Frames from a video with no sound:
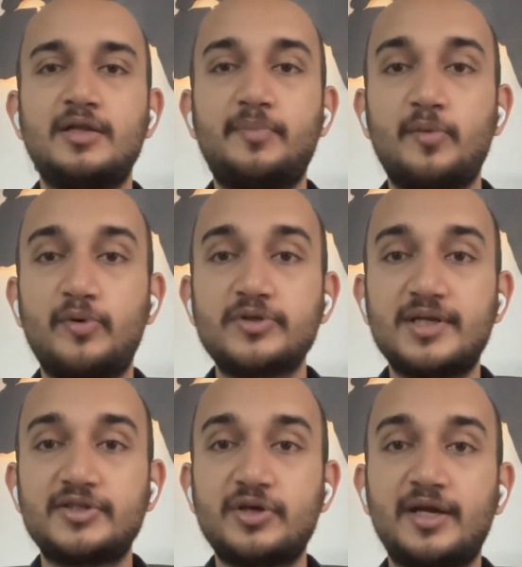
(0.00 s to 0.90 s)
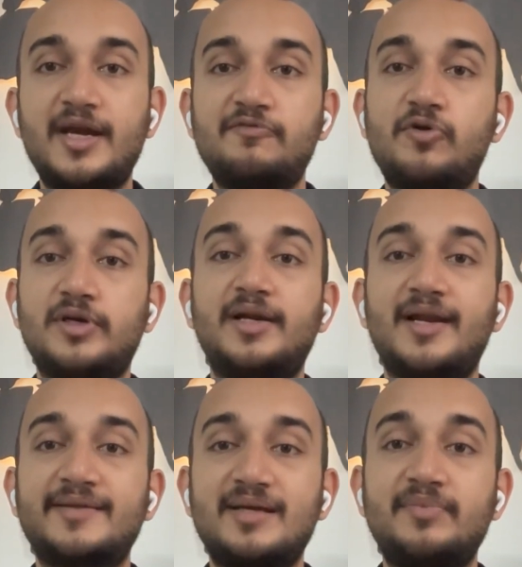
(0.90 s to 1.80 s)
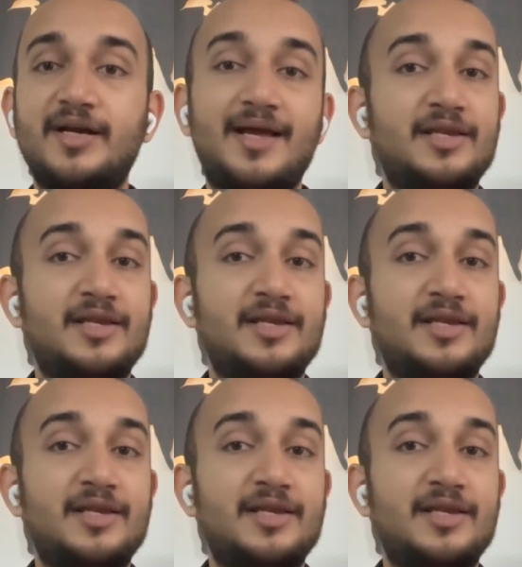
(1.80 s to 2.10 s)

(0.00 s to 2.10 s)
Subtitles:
the proposal is going to get voted and accepted,